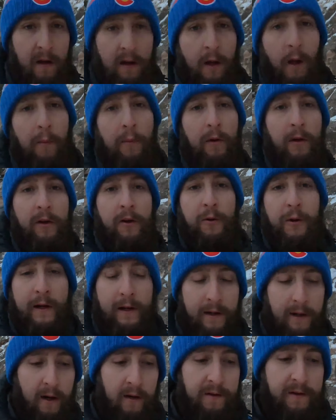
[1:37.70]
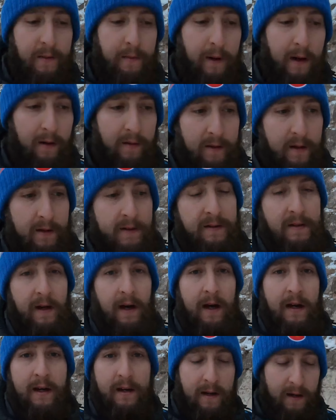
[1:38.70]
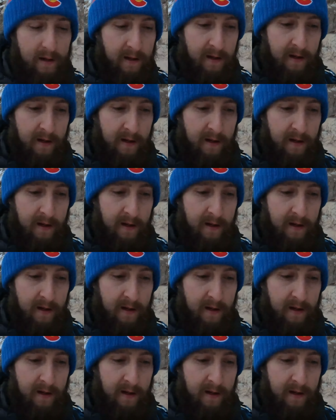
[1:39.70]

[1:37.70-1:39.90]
Couple of quick notes about this hike.